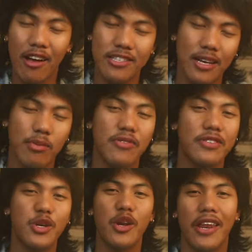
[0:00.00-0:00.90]
y'all so much
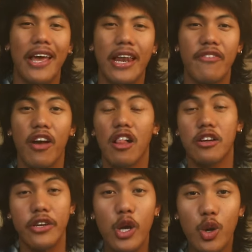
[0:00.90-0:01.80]
for tuning in. If y'all
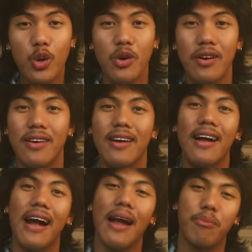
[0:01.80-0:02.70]
are new,
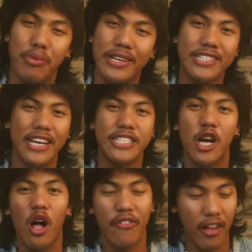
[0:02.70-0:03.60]
I appreciate
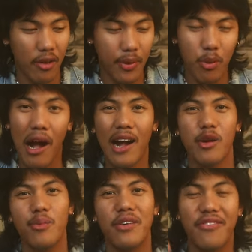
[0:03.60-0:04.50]
y'all if y'all been
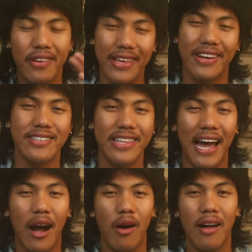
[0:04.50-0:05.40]
rocking with me for years
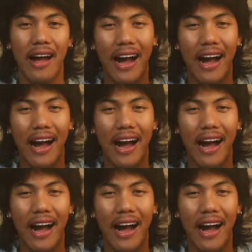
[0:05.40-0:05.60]
now.